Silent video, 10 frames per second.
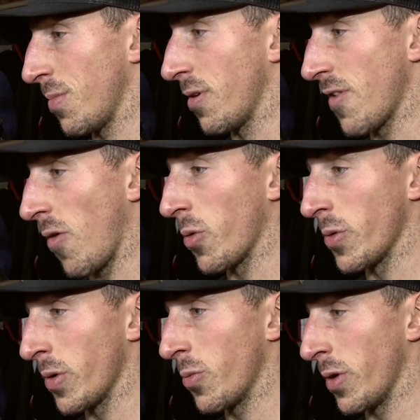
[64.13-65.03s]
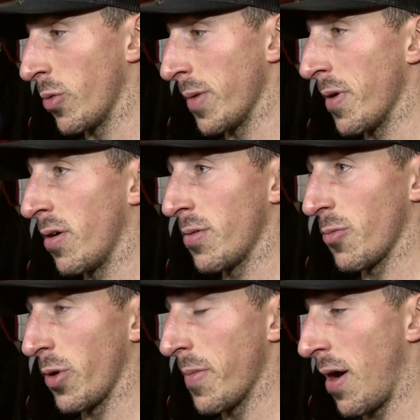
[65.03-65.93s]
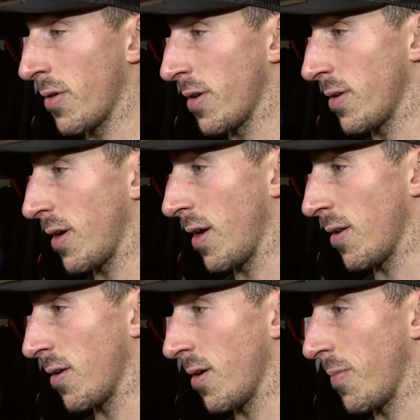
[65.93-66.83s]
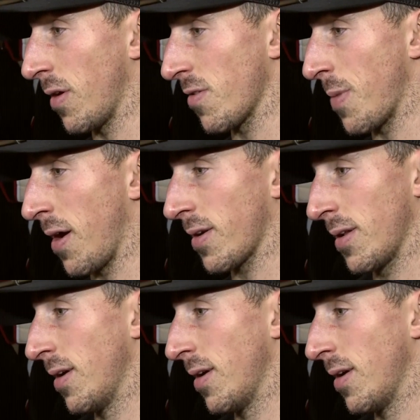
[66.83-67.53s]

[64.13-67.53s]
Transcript: but it's how we we rebound, rebound and and uh, bounce back.